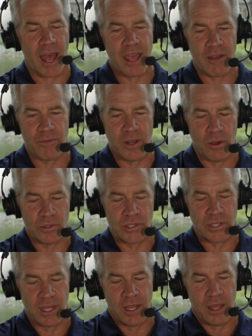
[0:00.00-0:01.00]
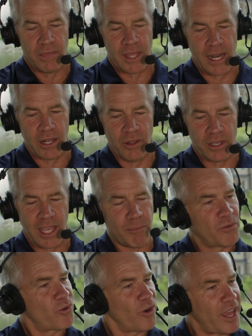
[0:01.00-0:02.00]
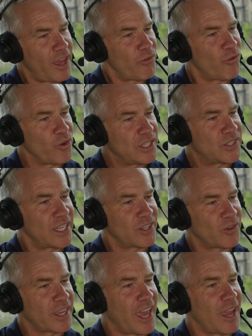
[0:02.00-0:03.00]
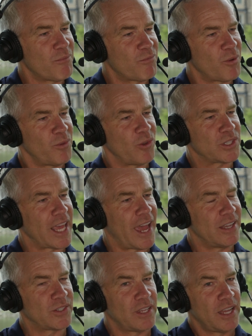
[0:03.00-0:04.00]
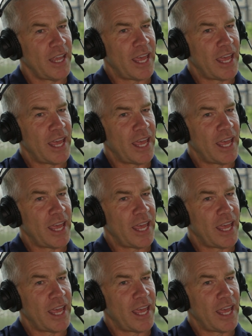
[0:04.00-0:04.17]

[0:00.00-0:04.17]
I have notes that I look at before every single game from those guys